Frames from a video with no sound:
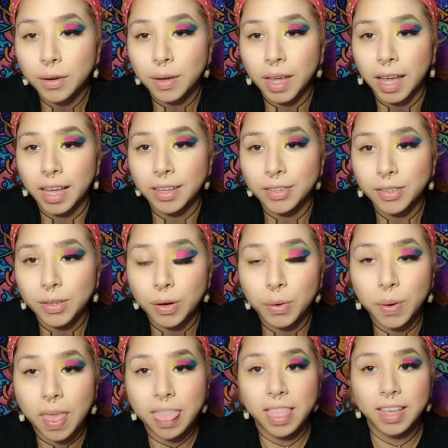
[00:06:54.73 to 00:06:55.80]
Okay,
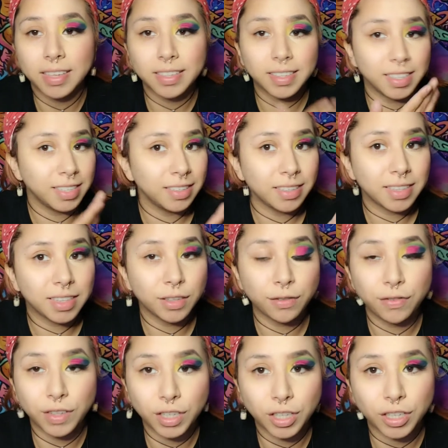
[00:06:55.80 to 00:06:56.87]
so this is the
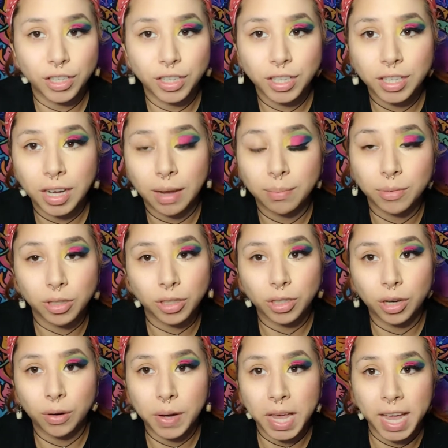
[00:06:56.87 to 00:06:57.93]
finished look. I'm gonna
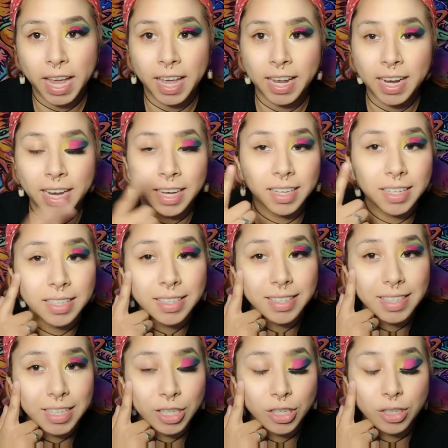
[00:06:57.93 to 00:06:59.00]
go ahead and
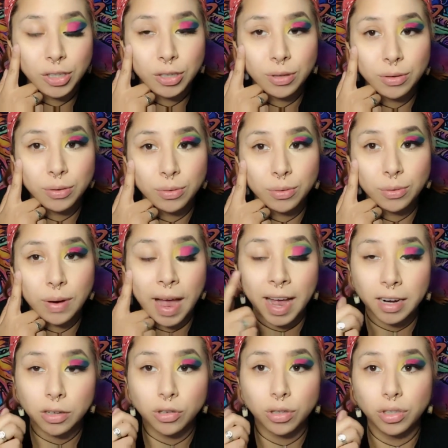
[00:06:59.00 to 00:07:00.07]
continue
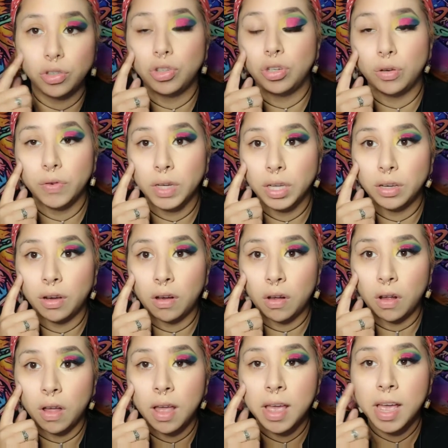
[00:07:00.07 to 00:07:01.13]
actually showing
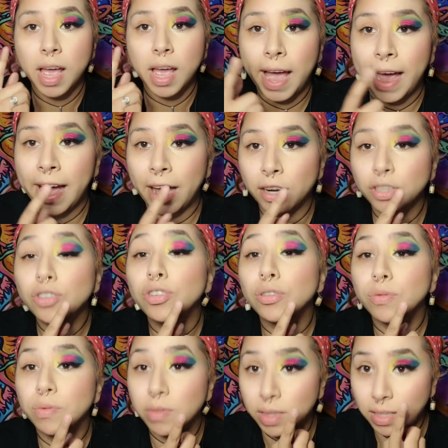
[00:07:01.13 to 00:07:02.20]
y'all how to
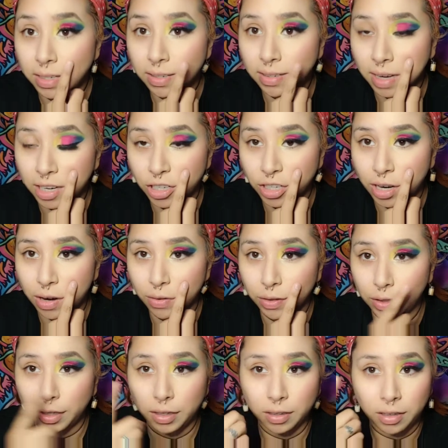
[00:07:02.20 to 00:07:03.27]
do this eyeshadow
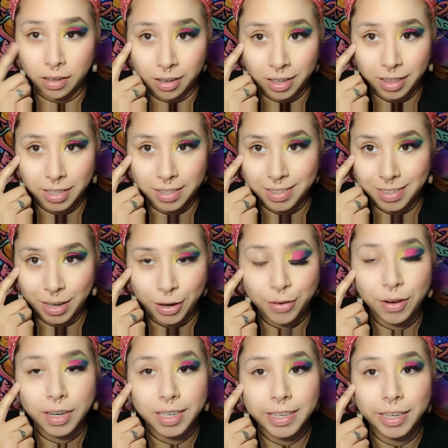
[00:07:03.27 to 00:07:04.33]
look on this
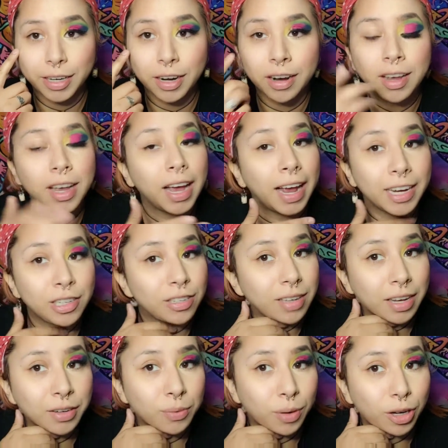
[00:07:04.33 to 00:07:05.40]
side right here. I just
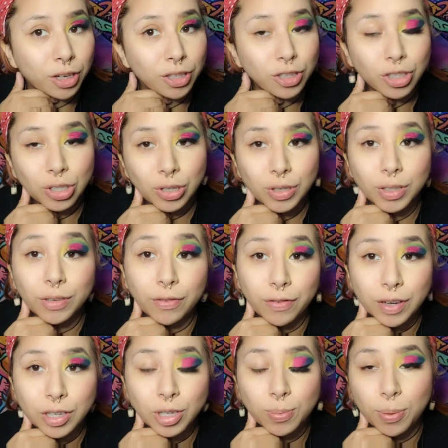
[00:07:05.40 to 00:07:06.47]
kind of wanted to show you the
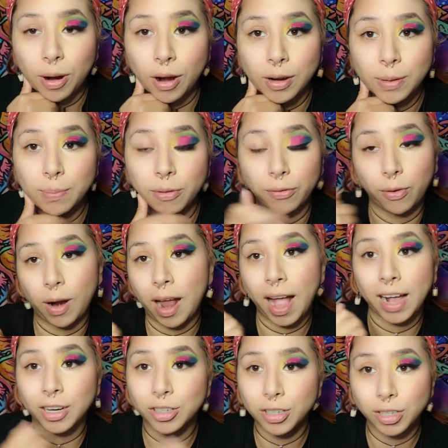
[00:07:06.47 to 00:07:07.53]
finished product before I
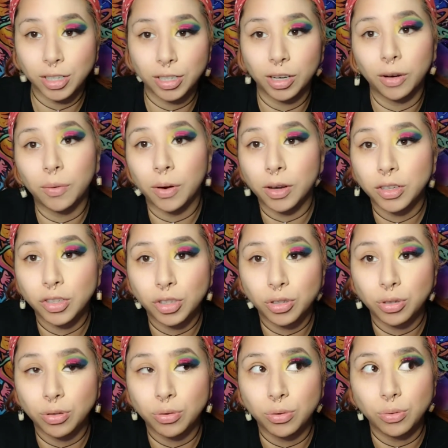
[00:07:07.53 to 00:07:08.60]
actually go on
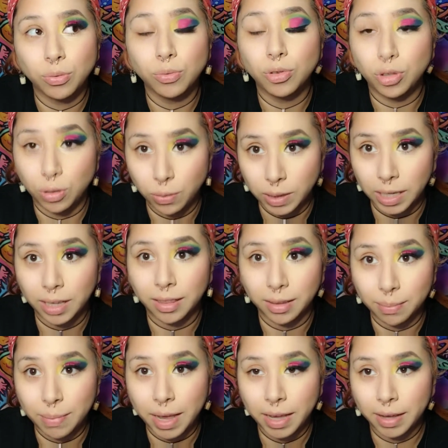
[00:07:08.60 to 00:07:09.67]
to doing
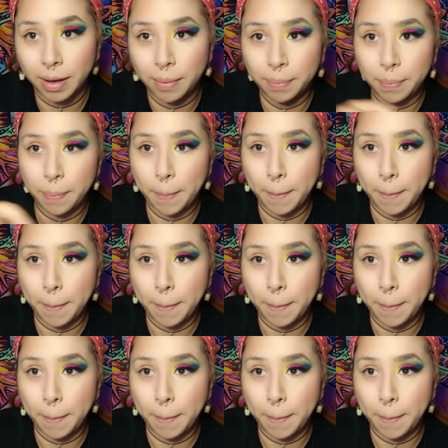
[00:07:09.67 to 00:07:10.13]
the makeup.